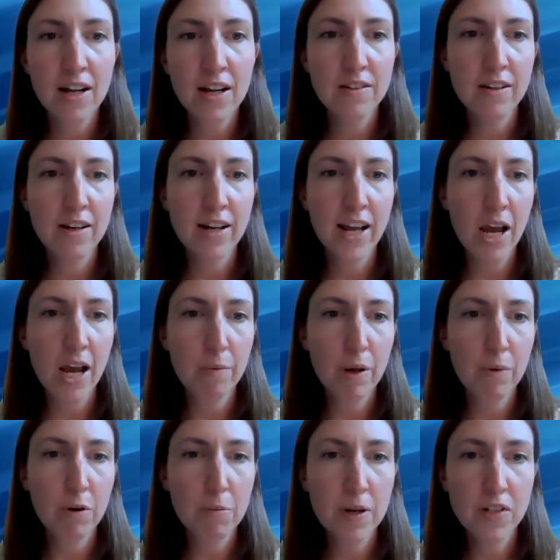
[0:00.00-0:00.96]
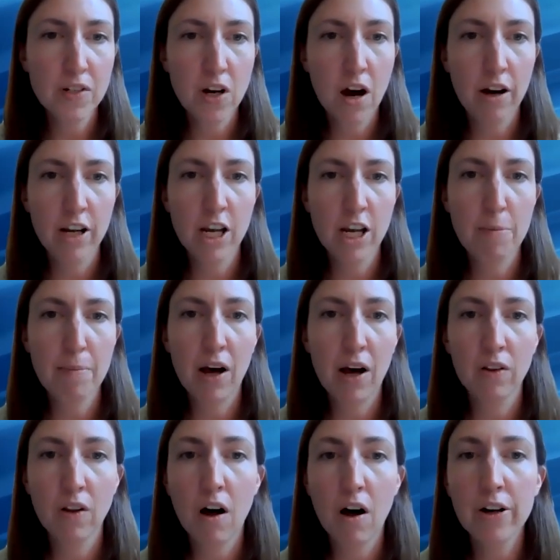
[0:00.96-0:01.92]
Today, we will be talking
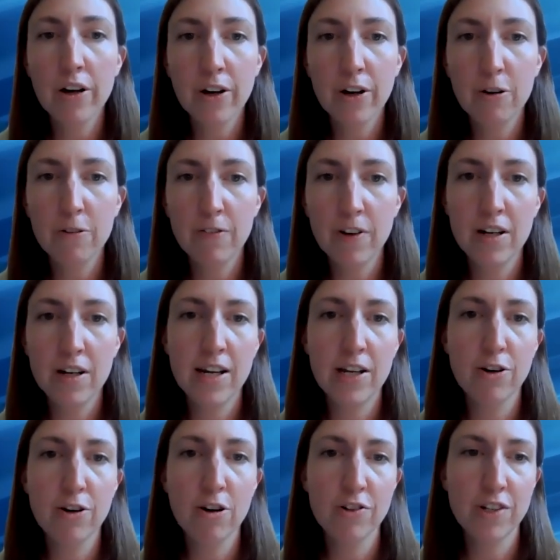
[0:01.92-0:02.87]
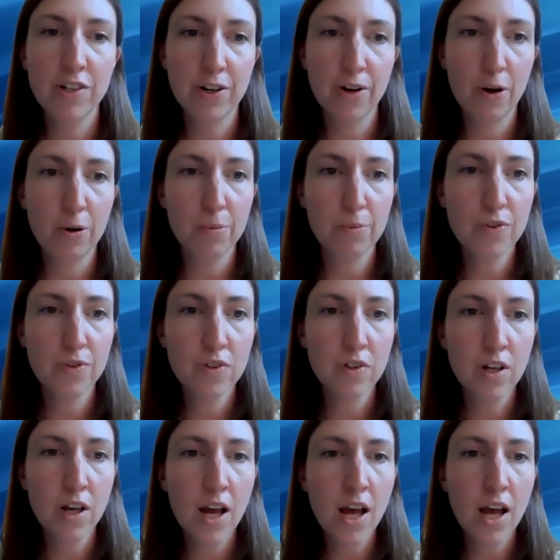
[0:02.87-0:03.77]
about long COVID in nursing homes.